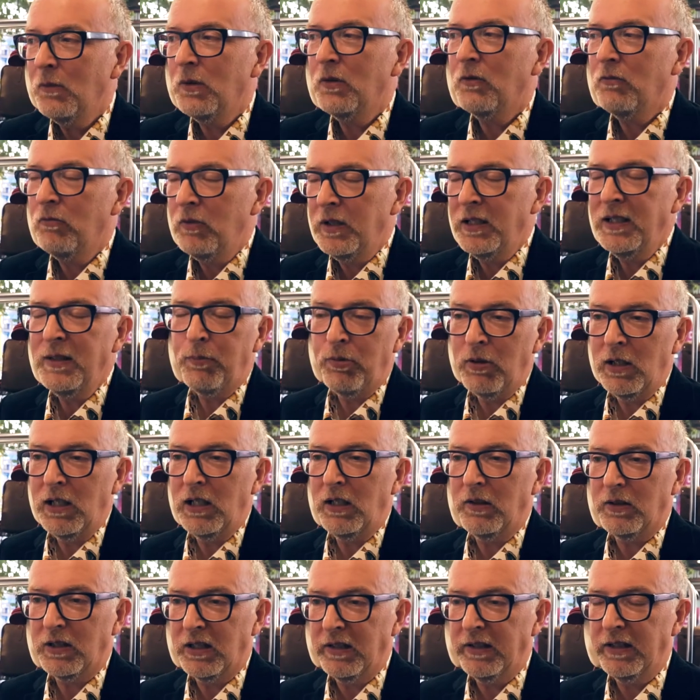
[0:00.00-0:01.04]
I was really
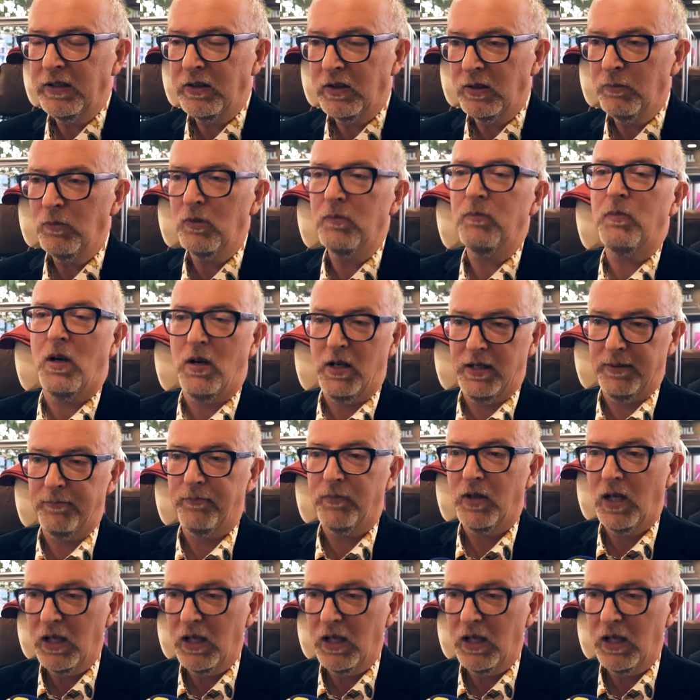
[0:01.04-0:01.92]
proud going to Mumbai